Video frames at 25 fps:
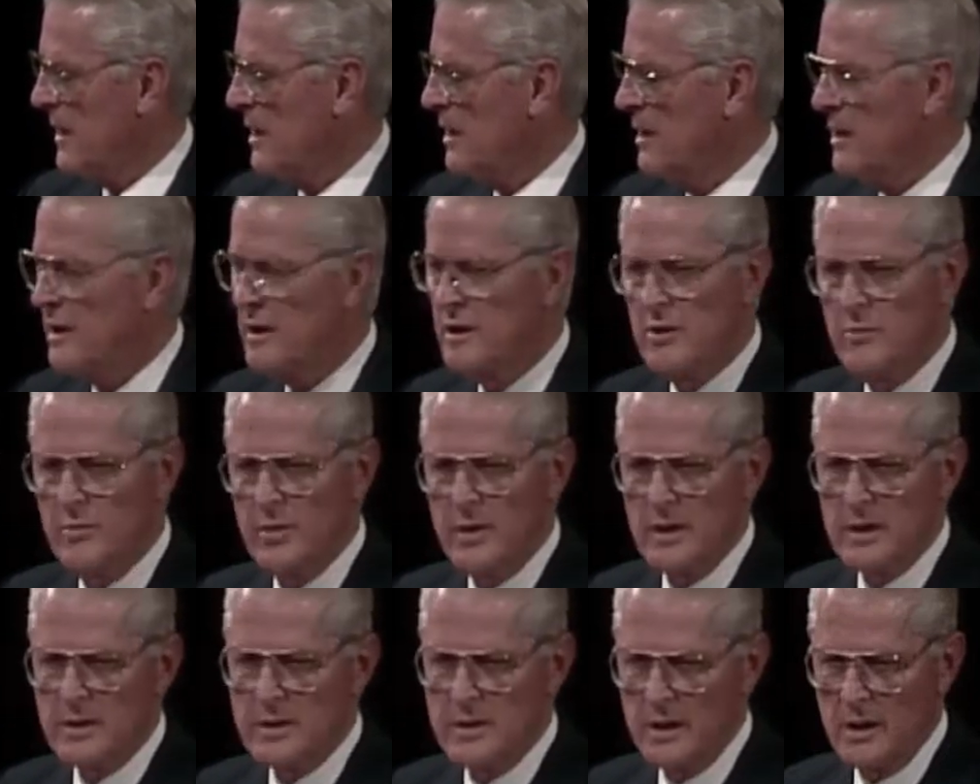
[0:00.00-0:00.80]
It could
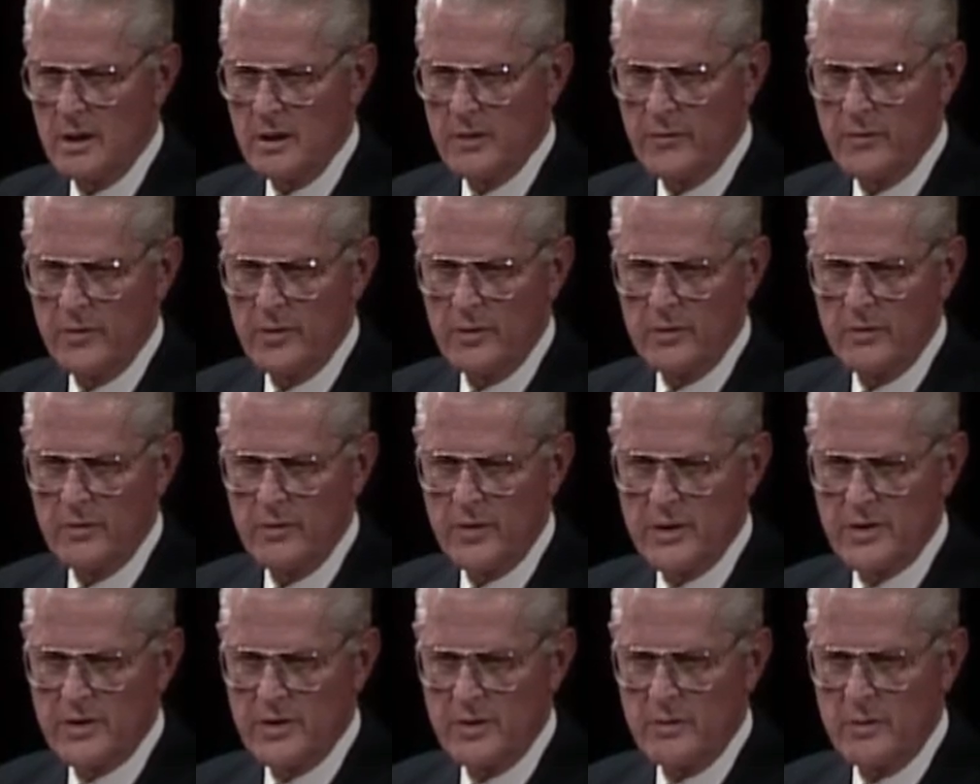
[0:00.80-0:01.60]
be a telephone
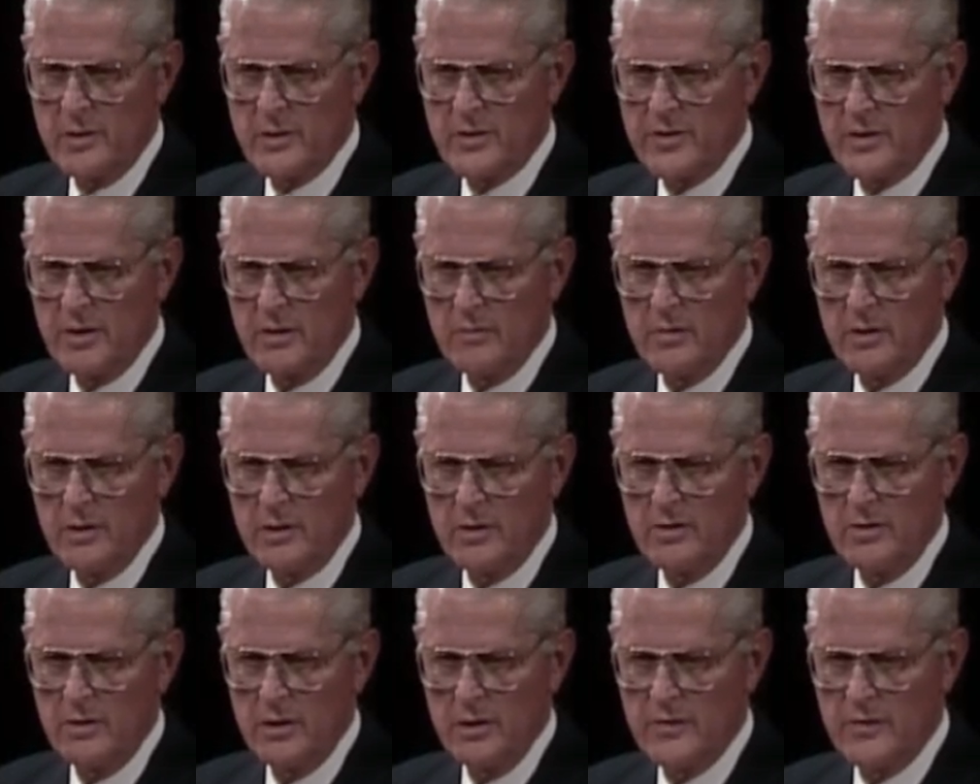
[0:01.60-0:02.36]
visit with someone who